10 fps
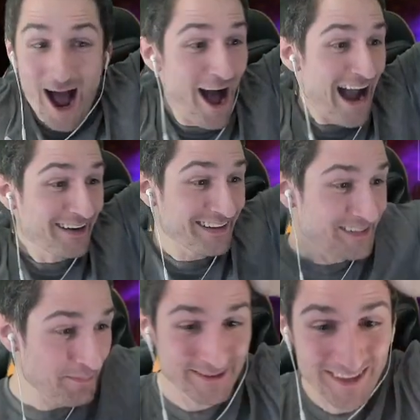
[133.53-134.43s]
I got a
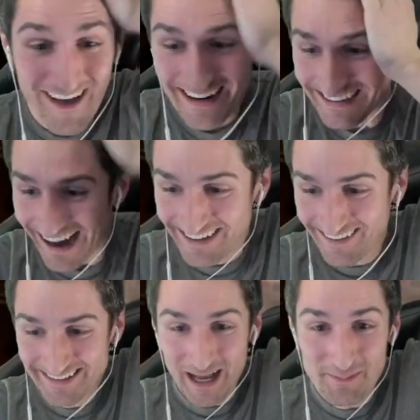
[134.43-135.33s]
double slot! I got
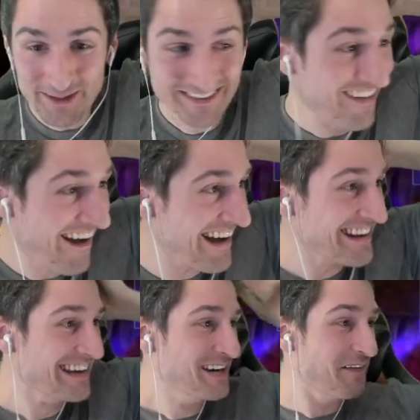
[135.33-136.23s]
a double
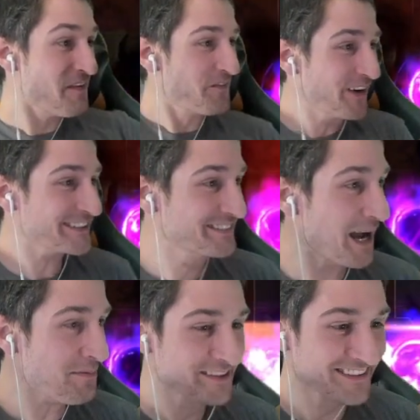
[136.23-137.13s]
slot! My first
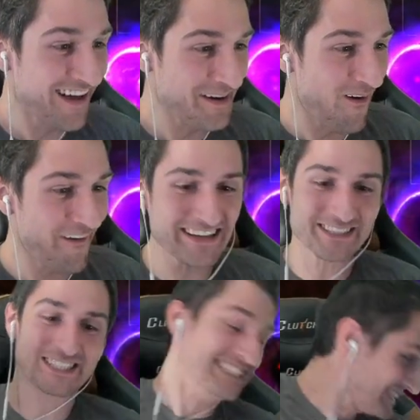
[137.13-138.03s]
double slot
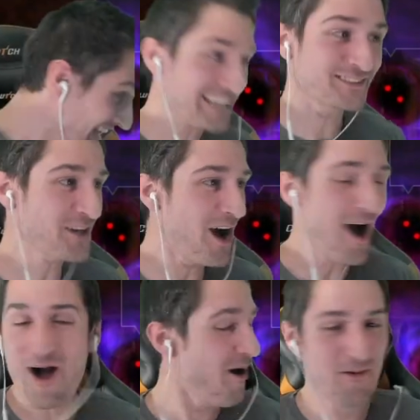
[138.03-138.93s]
orange! Let's
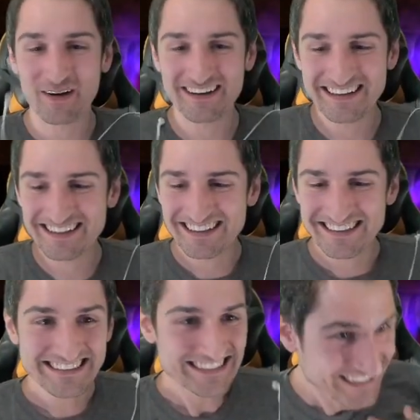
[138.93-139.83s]
go!
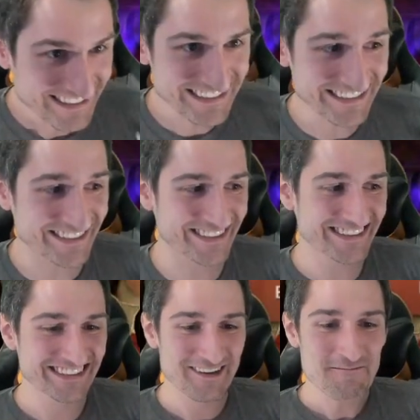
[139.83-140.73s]
Yes!